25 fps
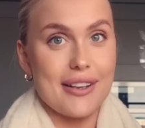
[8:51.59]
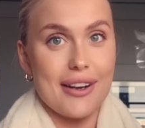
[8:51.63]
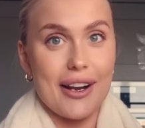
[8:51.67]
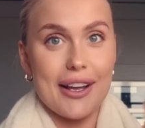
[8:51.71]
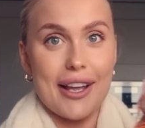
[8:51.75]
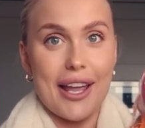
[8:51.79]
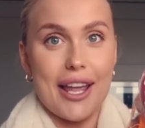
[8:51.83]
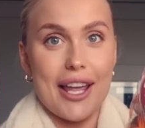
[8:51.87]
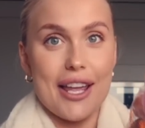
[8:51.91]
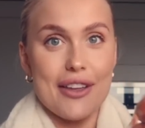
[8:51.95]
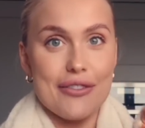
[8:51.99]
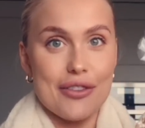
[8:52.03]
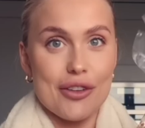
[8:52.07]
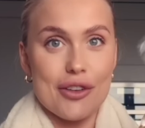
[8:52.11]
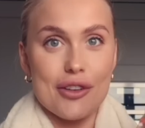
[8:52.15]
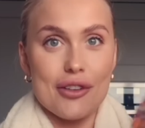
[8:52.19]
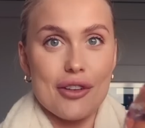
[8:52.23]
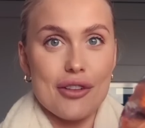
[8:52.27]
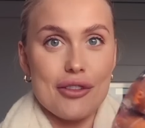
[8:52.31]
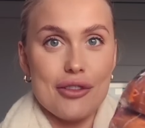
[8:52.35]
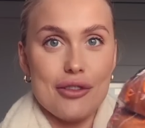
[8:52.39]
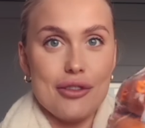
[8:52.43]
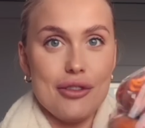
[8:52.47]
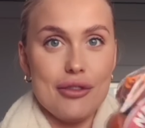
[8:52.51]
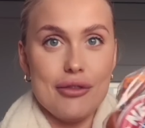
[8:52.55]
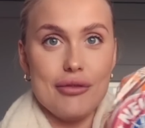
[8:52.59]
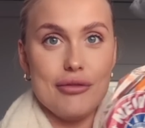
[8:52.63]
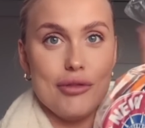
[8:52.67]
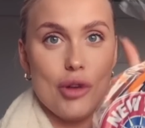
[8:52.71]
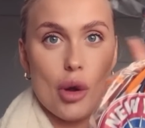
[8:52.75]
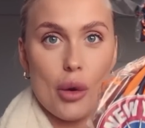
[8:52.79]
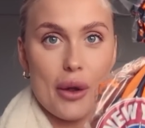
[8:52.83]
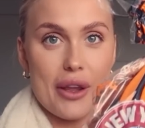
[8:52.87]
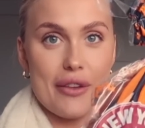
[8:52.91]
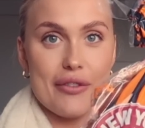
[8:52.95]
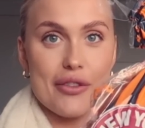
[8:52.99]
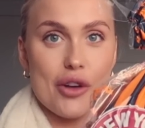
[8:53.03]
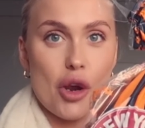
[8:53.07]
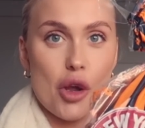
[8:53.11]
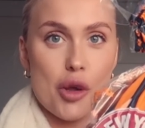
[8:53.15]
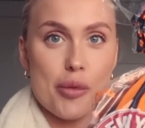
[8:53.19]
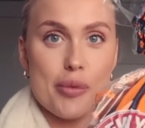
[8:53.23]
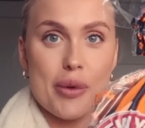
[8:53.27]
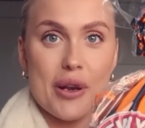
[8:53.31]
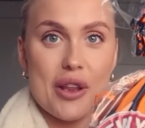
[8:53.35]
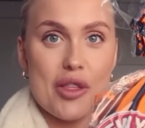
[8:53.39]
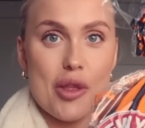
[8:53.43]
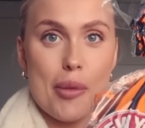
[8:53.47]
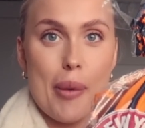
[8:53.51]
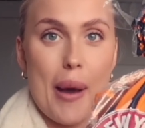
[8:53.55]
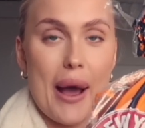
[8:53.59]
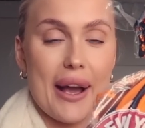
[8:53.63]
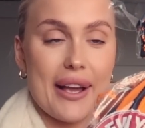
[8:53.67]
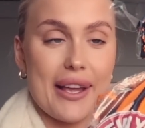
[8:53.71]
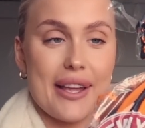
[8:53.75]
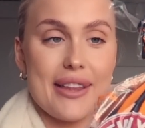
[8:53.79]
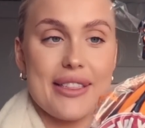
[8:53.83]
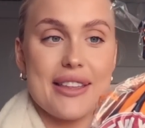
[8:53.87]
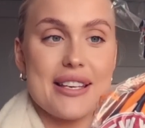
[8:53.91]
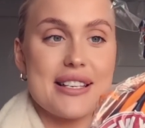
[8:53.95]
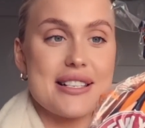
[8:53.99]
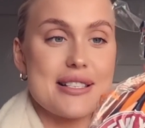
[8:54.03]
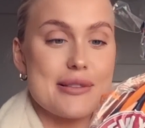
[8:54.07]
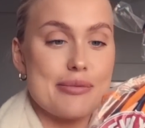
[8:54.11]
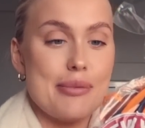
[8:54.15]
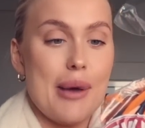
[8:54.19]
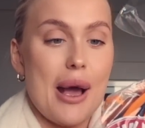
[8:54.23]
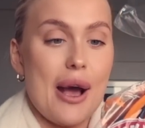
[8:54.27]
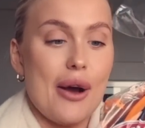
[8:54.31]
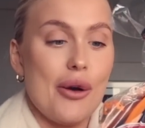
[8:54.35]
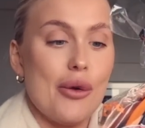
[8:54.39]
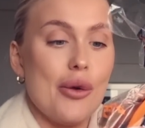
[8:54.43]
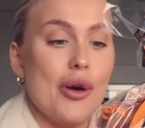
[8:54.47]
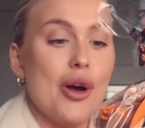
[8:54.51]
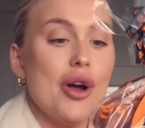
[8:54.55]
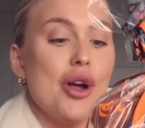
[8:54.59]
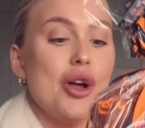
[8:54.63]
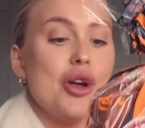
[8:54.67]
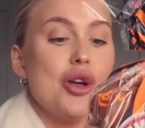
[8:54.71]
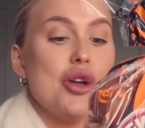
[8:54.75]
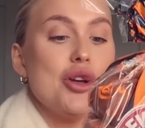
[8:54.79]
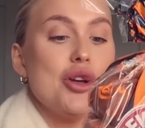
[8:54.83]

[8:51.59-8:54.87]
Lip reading: Like, even not even open in the packet, they smell